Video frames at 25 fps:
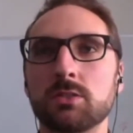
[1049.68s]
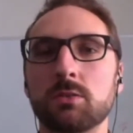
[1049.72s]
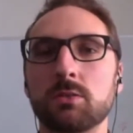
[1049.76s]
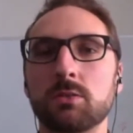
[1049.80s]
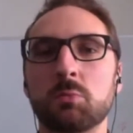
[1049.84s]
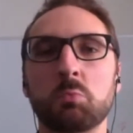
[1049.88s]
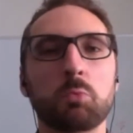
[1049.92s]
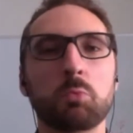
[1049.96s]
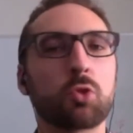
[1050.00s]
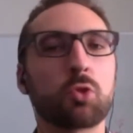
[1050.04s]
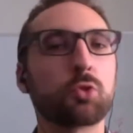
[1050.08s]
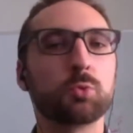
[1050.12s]

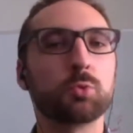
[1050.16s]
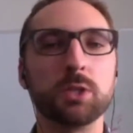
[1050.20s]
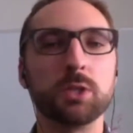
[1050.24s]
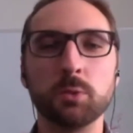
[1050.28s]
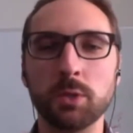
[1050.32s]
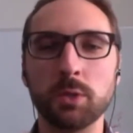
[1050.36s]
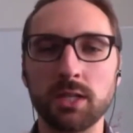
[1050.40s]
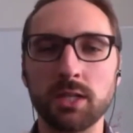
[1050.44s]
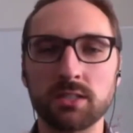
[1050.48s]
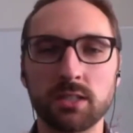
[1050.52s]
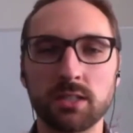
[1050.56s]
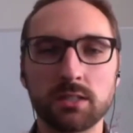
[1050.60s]
3
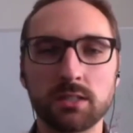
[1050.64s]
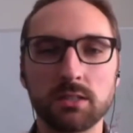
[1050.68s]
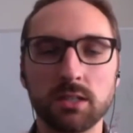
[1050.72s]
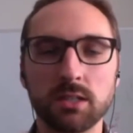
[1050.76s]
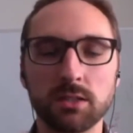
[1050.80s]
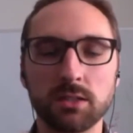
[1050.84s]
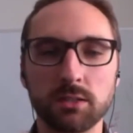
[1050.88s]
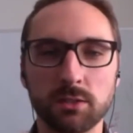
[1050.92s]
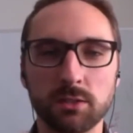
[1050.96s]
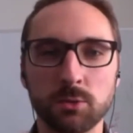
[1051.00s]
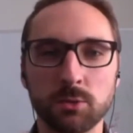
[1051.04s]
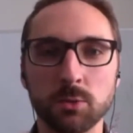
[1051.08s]
weeks at the end
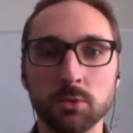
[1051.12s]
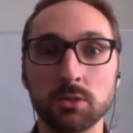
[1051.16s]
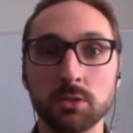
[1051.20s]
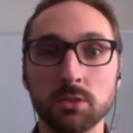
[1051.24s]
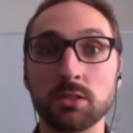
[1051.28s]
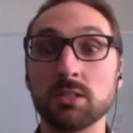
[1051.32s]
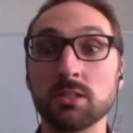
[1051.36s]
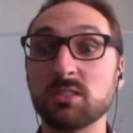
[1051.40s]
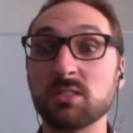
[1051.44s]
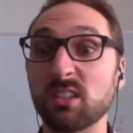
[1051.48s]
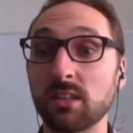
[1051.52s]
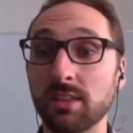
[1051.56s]
of the quarter, and
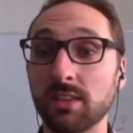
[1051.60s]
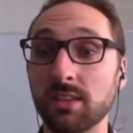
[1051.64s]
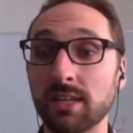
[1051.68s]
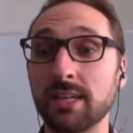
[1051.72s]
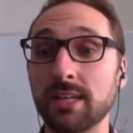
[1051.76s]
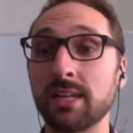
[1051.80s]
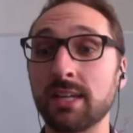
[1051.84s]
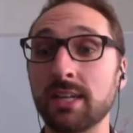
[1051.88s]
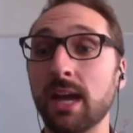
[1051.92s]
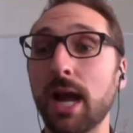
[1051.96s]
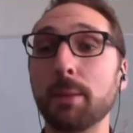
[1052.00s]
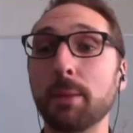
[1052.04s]
it's like the
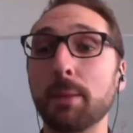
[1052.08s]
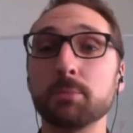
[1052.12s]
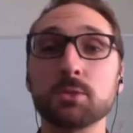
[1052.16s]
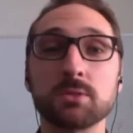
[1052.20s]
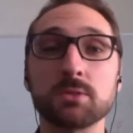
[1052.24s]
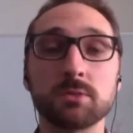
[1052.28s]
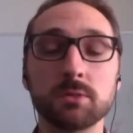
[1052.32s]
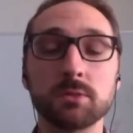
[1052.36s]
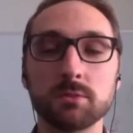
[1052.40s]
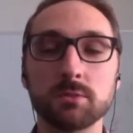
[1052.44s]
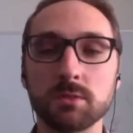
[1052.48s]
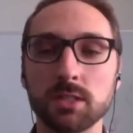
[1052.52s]

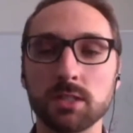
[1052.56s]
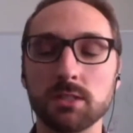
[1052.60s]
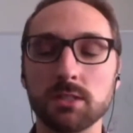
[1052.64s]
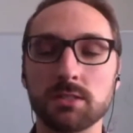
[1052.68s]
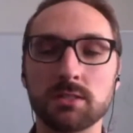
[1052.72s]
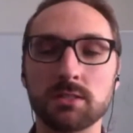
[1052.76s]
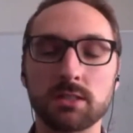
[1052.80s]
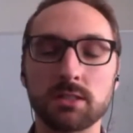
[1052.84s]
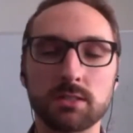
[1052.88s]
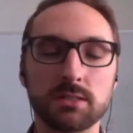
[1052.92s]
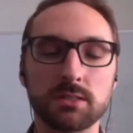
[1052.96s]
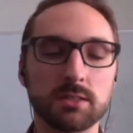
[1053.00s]
capstone, right? It's
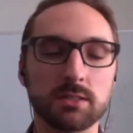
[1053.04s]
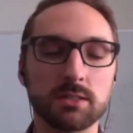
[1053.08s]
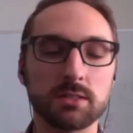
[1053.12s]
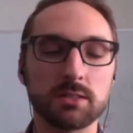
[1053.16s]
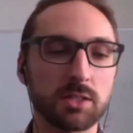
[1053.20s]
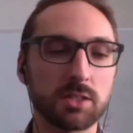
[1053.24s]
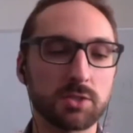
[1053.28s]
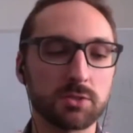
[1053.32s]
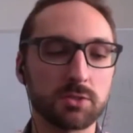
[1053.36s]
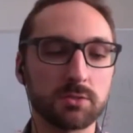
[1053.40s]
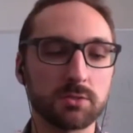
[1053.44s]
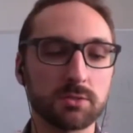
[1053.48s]
like the
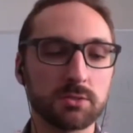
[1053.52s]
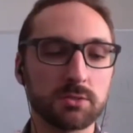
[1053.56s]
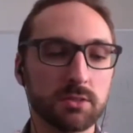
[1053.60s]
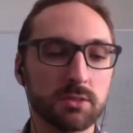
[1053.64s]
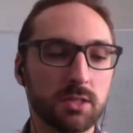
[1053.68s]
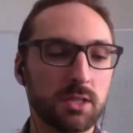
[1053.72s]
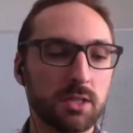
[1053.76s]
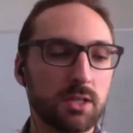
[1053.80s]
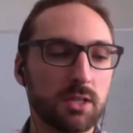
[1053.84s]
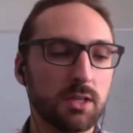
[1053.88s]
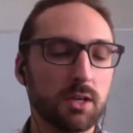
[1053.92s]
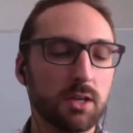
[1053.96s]
essential
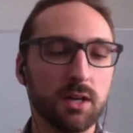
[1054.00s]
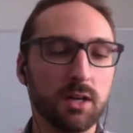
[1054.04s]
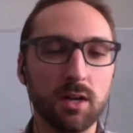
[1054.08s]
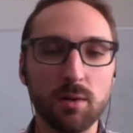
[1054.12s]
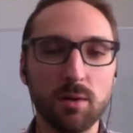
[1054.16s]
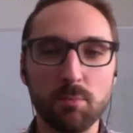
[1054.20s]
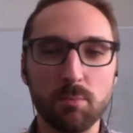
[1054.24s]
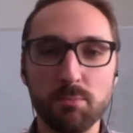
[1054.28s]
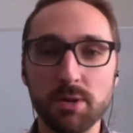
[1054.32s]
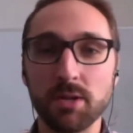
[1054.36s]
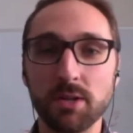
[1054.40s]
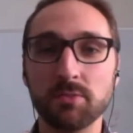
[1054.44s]

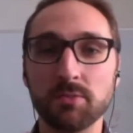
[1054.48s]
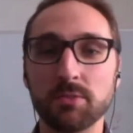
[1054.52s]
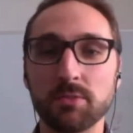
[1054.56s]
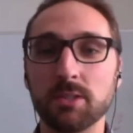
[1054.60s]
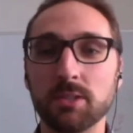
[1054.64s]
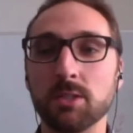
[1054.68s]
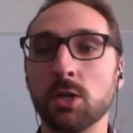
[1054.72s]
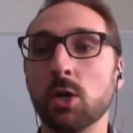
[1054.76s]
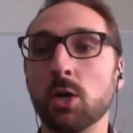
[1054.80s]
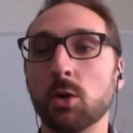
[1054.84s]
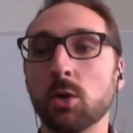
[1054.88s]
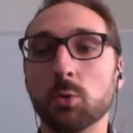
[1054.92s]
bit of it.
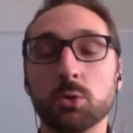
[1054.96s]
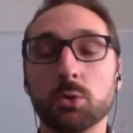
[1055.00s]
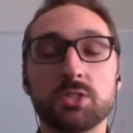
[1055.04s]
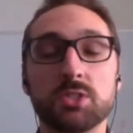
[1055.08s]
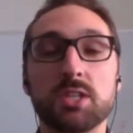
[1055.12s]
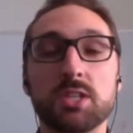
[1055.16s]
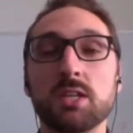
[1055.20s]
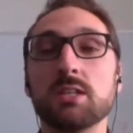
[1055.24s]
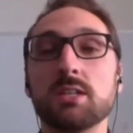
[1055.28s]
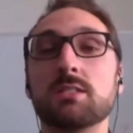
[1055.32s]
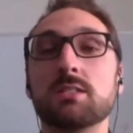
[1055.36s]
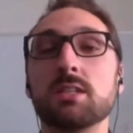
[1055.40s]
Or
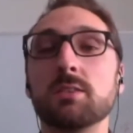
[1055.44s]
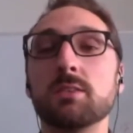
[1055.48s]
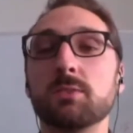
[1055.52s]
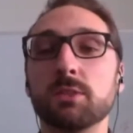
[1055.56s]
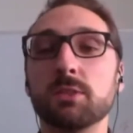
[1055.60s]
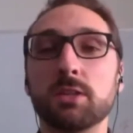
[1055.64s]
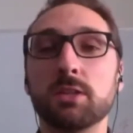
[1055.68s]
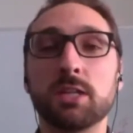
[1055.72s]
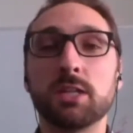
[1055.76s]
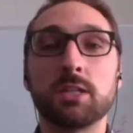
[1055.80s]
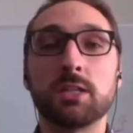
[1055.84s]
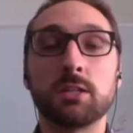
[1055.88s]
say it's even
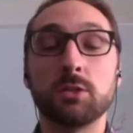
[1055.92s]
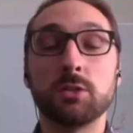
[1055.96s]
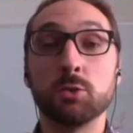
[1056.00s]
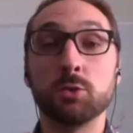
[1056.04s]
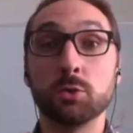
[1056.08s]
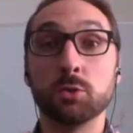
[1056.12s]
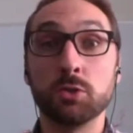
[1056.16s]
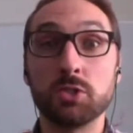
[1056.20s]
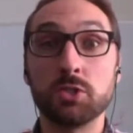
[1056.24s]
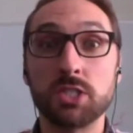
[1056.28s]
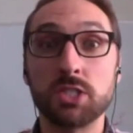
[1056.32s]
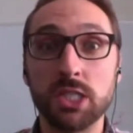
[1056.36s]
like your
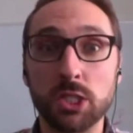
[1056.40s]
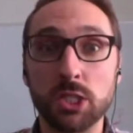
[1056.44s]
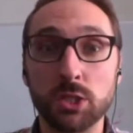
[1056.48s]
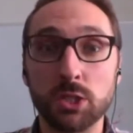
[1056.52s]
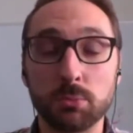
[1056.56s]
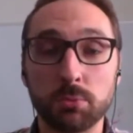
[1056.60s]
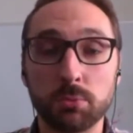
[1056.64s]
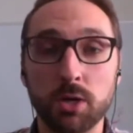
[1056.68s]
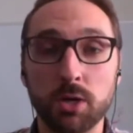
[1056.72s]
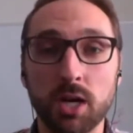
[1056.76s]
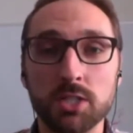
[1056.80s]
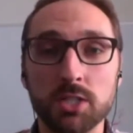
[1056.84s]
senior
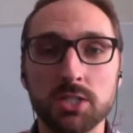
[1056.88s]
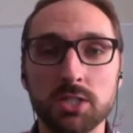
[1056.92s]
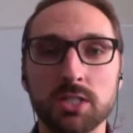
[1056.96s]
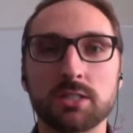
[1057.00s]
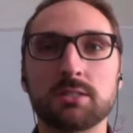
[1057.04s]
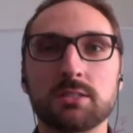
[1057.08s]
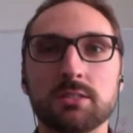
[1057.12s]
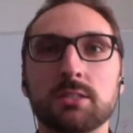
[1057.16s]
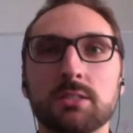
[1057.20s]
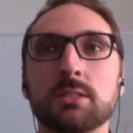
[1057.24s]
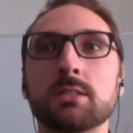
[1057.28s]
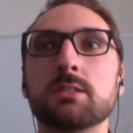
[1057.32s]
project,
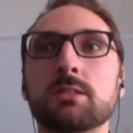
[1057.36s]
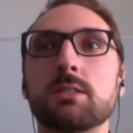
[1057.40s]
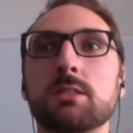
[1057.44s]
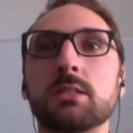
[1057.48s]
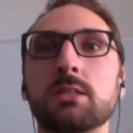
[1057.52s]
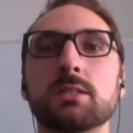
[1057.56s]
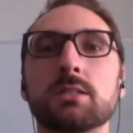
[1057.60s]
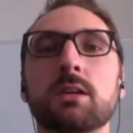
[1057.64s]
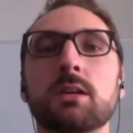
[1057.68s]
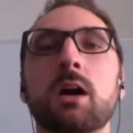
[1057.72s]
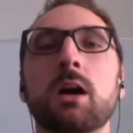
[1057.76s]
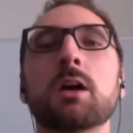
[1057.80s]
and it's the
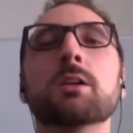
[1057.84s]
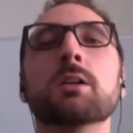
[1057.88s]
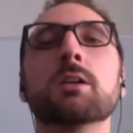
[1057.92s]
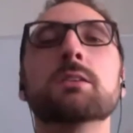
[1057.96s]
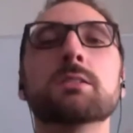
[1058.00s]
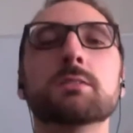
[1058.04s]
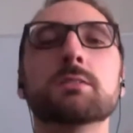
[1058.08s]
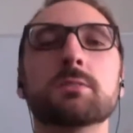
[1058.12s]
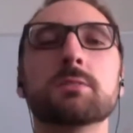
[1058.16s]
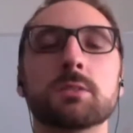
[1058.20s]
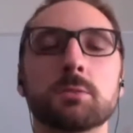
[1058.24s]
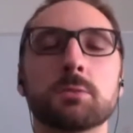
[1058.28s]

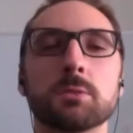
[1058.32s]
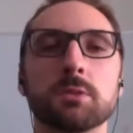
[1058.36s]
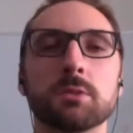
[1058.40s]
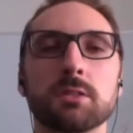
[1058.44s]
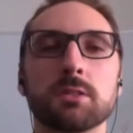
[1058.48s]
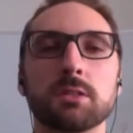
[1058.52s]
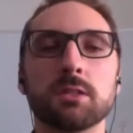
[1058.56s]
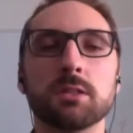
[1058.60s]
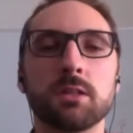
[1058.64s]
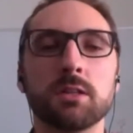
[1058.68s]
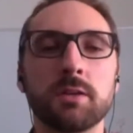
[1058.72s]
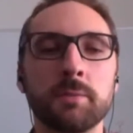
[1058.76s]
entirety of a
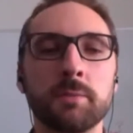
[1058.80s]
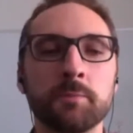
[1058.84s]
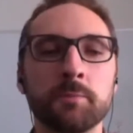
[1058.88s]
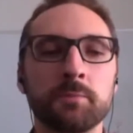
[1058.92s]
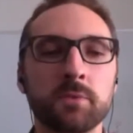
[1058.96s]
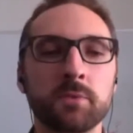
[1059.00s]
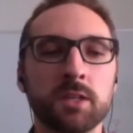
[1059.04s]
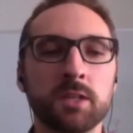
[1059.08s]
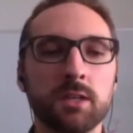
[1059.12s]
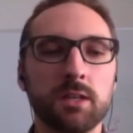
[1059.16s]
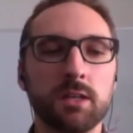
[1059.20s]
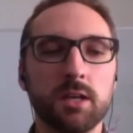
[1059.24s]
quarter.
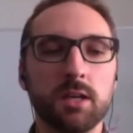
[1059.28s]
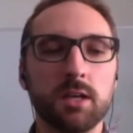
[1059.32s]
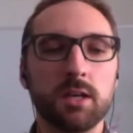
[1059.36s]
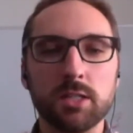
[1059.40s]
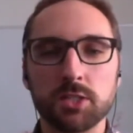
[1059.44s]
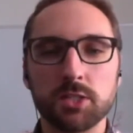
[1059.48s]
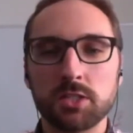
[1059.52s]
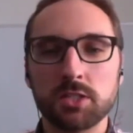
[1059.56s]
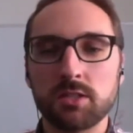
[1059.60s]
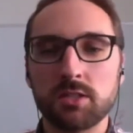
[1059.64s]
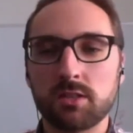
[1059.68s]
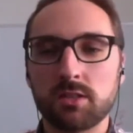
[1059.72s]

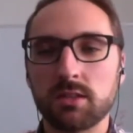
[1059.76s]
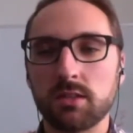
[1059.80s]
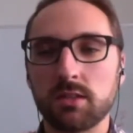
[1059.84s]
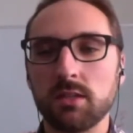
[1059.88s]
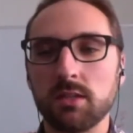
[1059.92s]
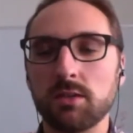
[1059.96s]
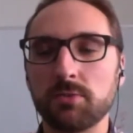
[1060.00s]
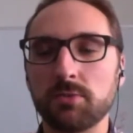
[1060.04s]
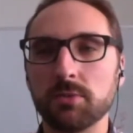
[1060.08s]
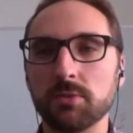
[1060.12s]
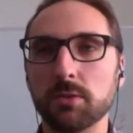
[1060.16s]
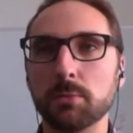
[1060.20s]
And just
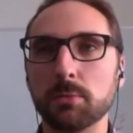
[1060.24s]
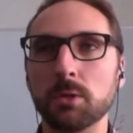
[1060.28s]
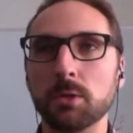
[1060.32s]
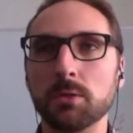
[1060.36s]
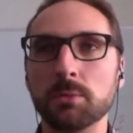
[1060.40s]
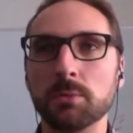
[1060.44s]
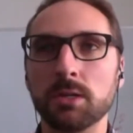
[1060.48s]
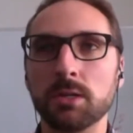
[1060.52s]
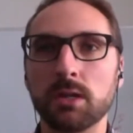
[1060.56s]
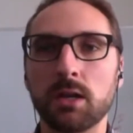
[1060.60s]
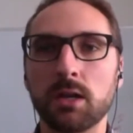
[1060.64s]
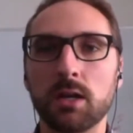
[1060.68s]
think for a
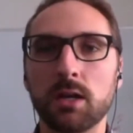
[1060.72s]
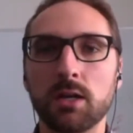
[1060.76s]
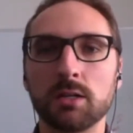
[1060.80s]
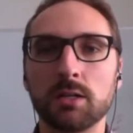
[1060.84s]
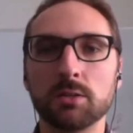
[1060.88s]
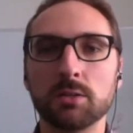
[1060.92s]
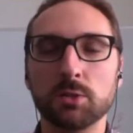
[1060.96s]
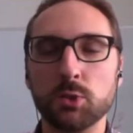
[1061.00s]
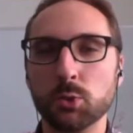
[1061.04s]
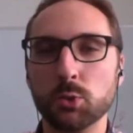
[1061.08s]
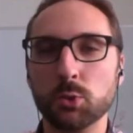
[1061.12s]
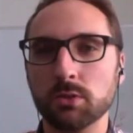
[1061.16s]
moment
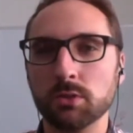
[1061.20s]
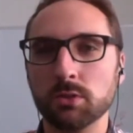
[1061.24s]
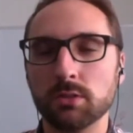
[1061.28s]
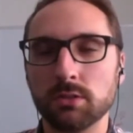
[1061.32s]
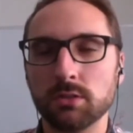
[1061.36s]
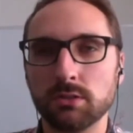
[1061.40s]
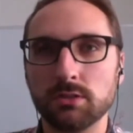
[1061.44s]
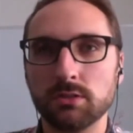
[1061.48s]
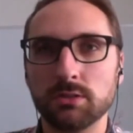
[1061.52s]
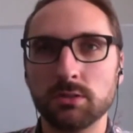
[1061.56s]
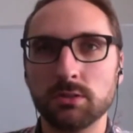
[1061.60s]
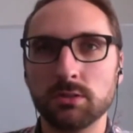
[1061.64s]
how
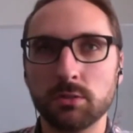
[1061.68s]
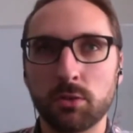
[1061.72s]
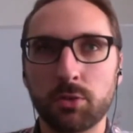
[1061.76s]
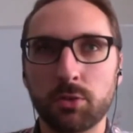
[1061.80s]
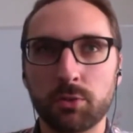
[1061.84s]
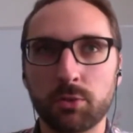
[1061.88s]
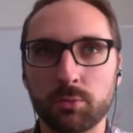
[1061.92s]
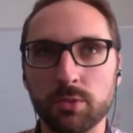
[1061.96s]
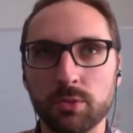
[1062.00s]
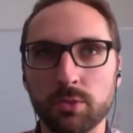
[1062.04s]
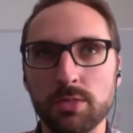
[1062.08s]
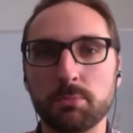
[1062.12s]
your
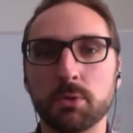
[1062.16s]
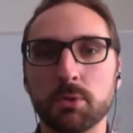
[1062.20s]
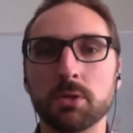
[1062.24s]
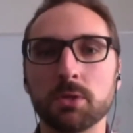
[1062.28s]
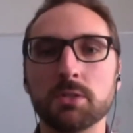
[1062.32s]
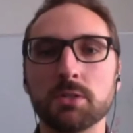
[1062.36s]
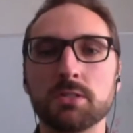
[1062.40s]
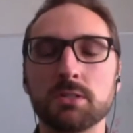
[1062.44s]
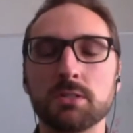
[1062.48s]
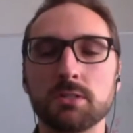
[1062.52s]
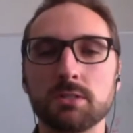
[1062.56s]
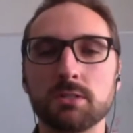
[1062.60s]

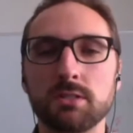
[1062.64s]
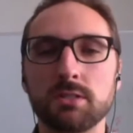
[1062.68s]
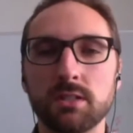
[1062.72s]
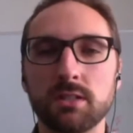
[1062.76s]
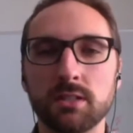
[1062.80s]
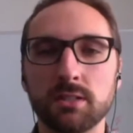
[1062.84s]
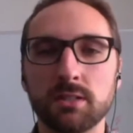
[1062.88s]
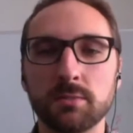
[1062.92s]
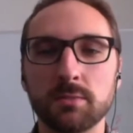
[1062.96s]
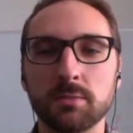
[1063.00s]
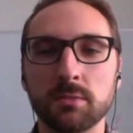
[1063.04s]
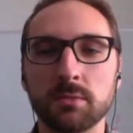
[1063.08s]
3-person
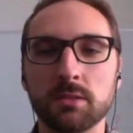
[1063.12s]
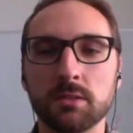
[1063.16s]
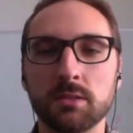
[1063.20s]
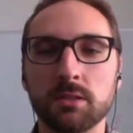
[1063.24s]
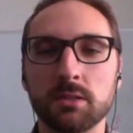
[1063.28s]
team,